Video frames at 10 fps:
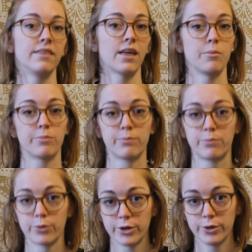they
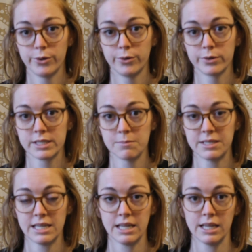brew some
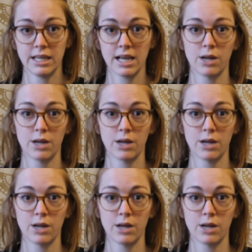tea,